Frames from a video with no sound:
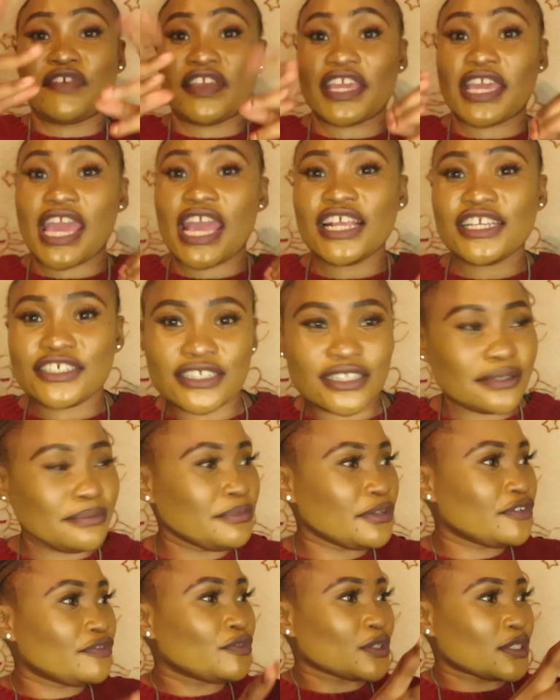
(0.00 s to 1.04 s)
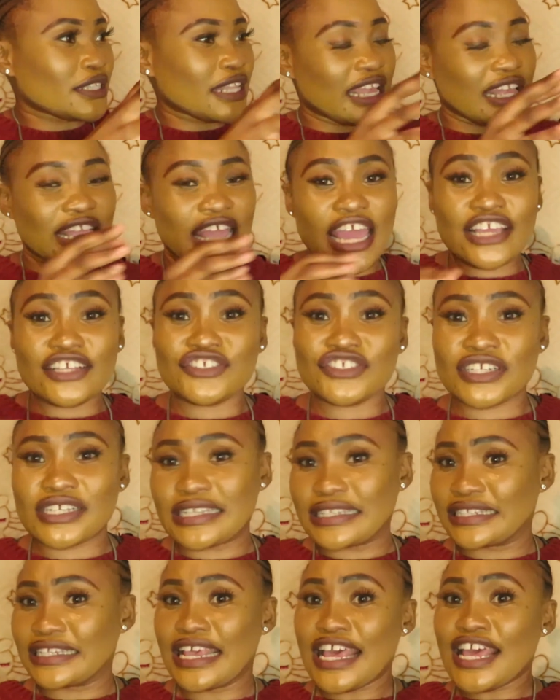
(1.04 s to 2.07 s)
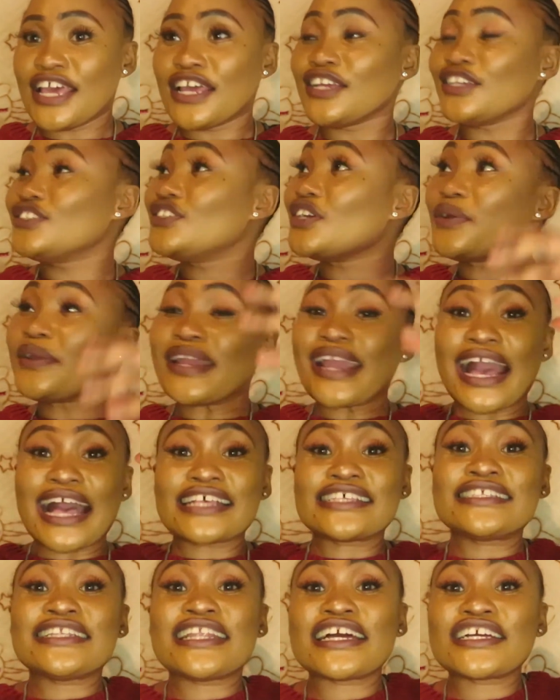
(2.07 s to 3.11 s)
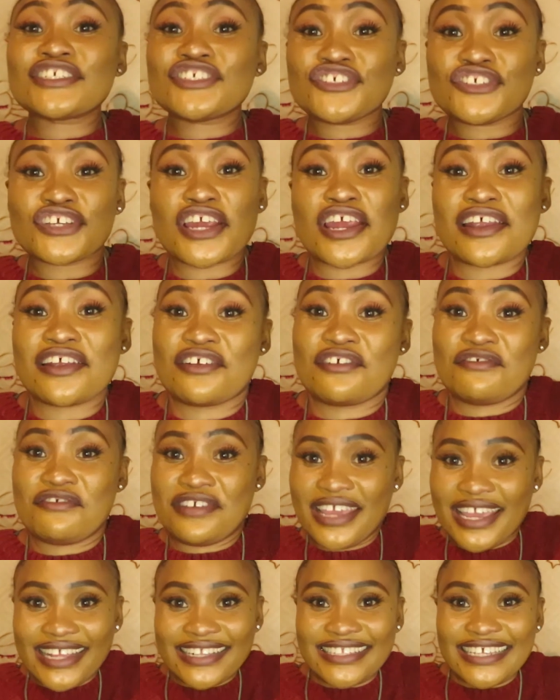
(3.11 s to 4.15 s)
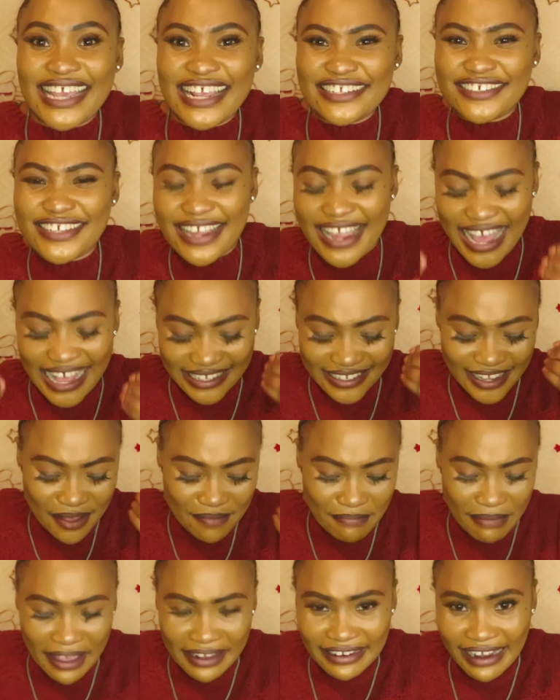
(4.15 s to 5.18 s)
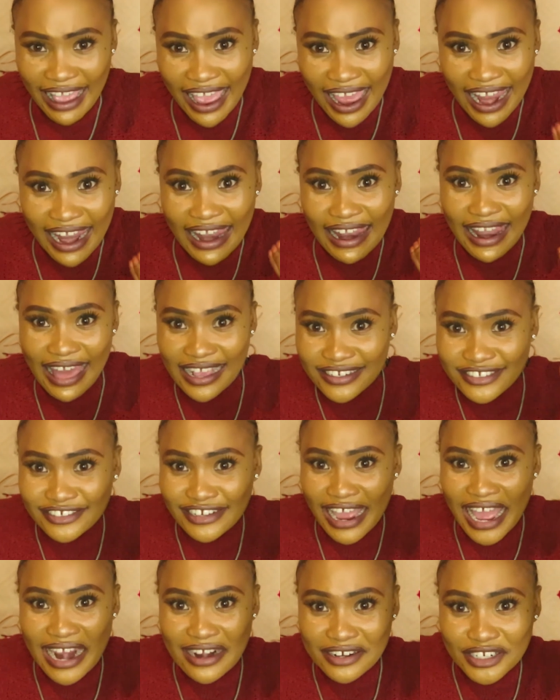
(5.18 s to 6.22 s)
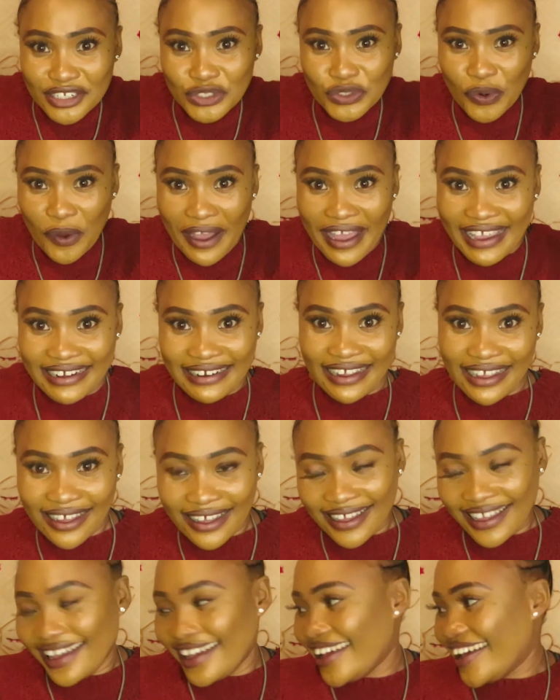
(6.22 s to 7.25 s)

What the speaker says: vacations, beautiful staycations, showing us luxury, teaching us about luxury, Tuana.